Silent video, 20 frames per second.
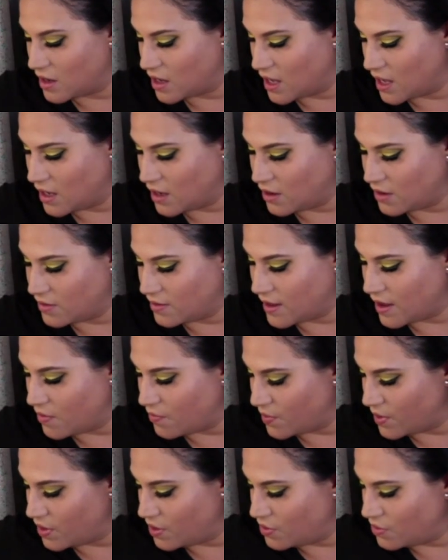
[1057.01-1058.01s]
color that
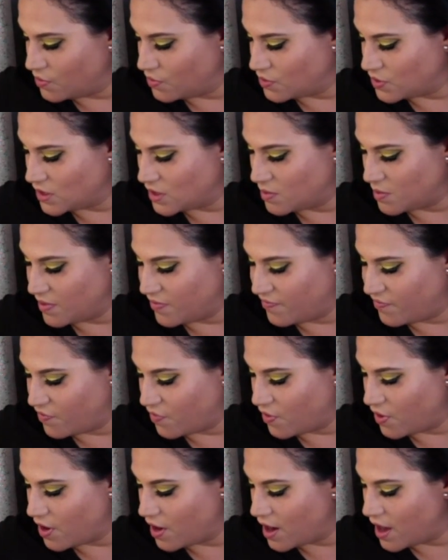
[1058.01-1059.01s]
we used
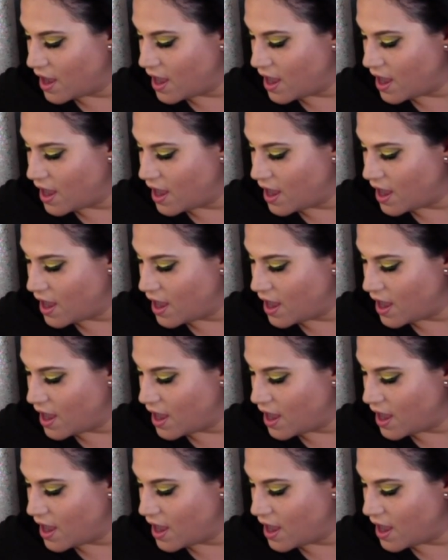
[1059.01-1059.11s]
before,